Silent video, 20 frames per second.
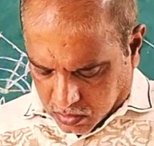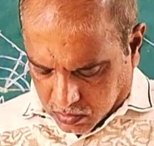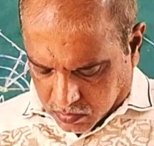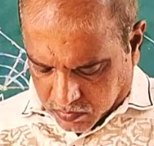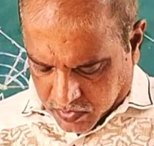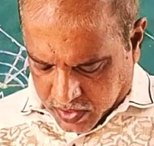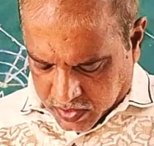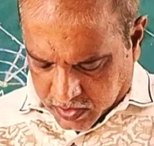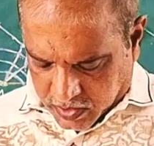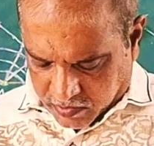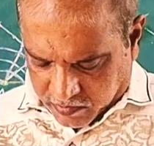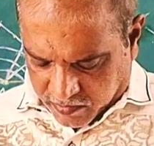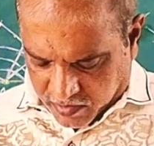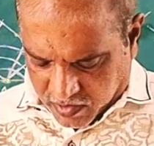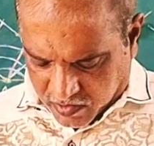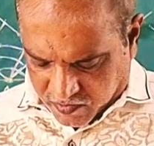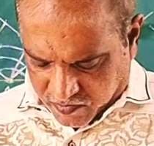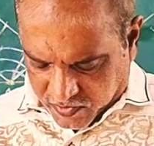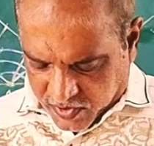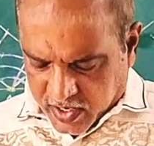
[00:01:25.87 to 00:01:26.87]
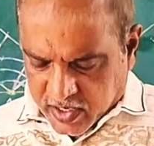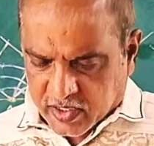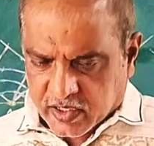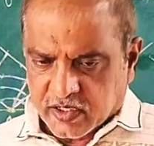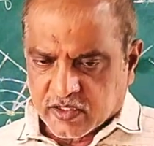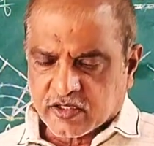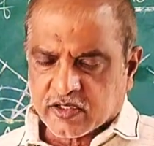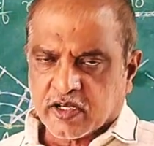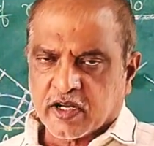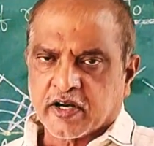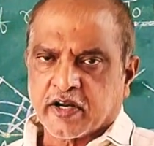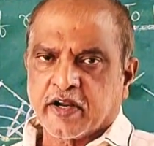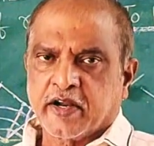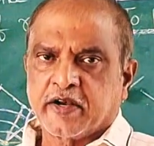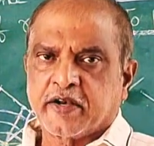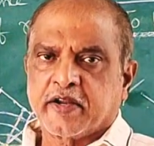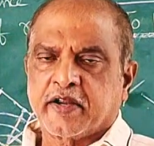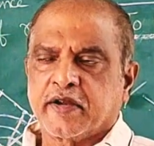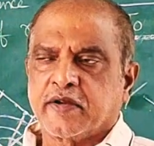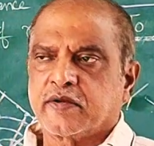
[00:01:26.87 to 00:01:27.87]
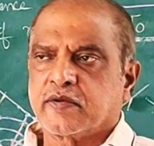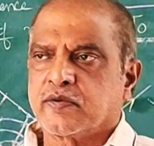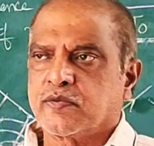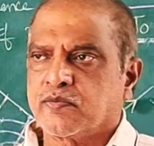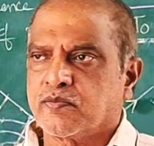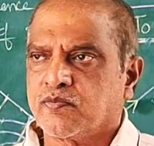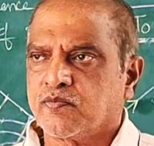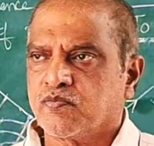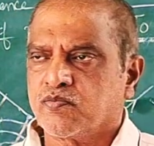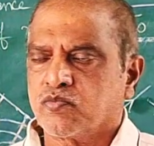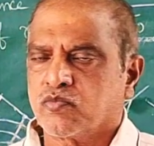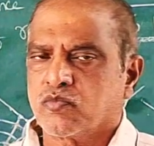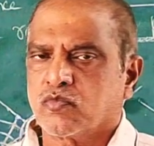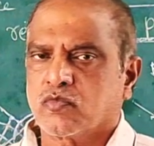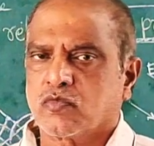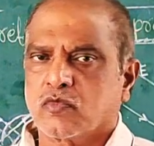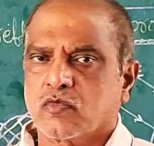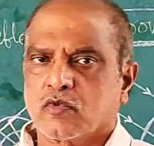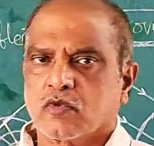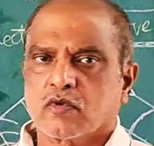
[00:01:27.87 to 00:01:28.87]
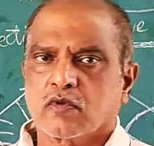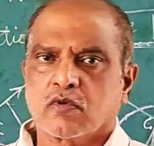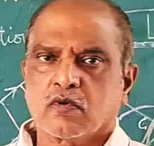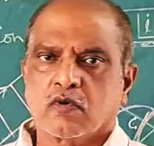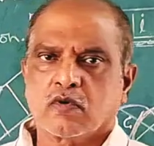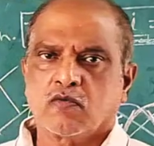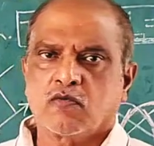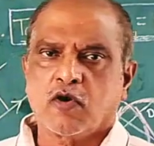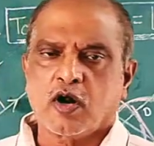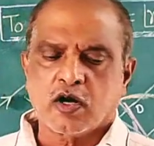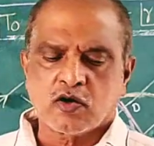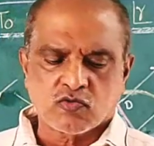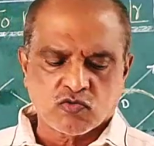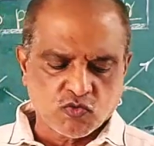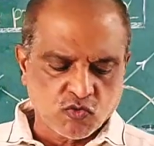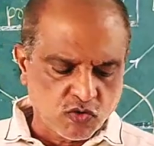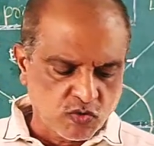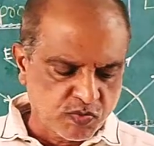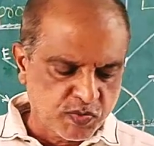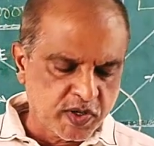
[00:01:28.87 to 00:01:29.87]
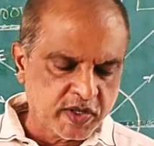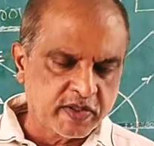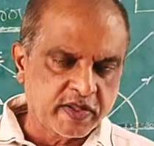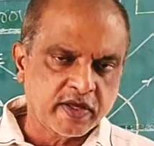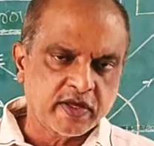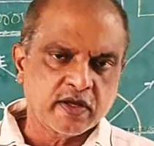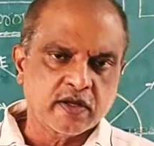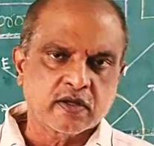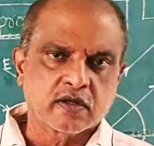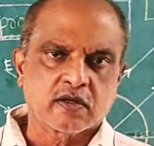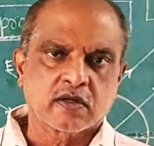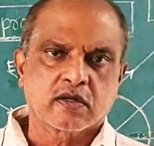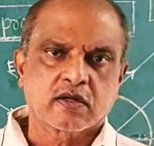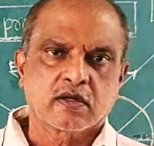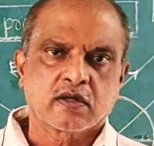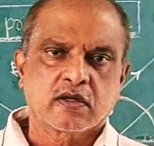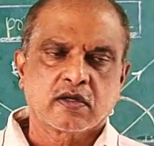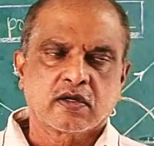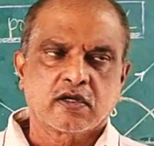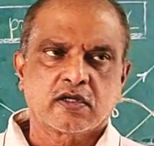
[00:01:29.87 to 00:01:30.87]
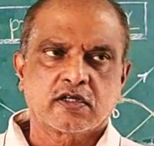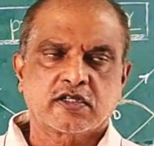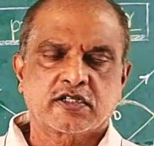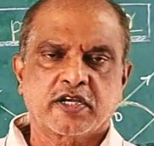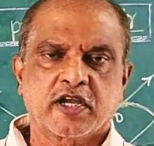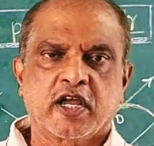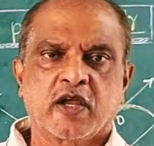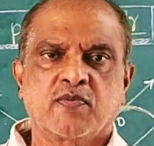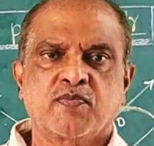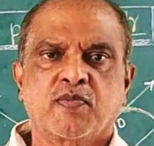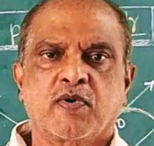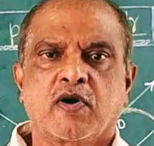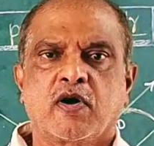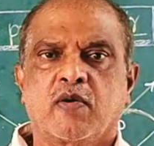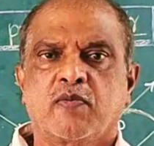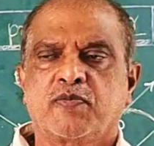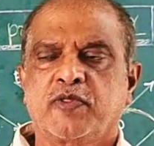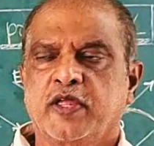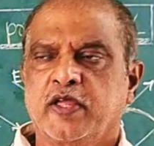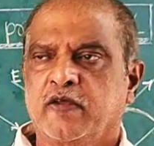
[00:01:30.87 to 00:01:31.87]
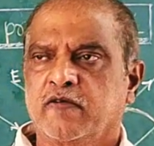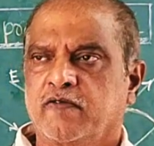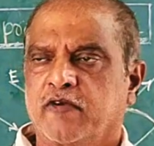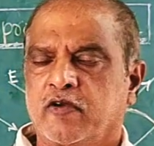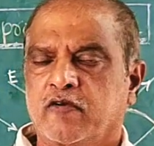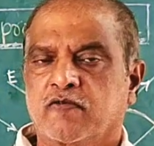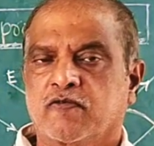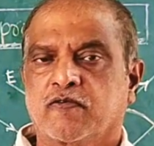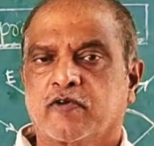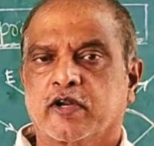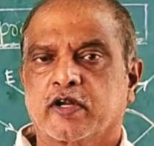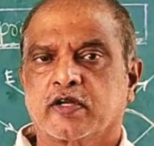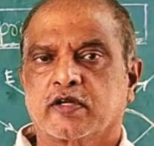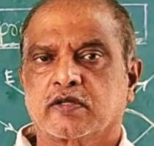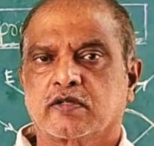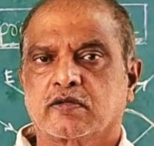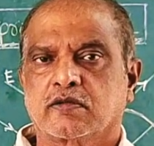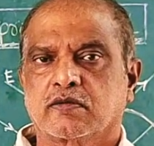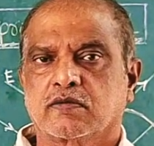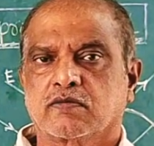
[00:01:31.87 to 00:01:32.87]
when the wavefront is generated, what would be the shape of the wavefront?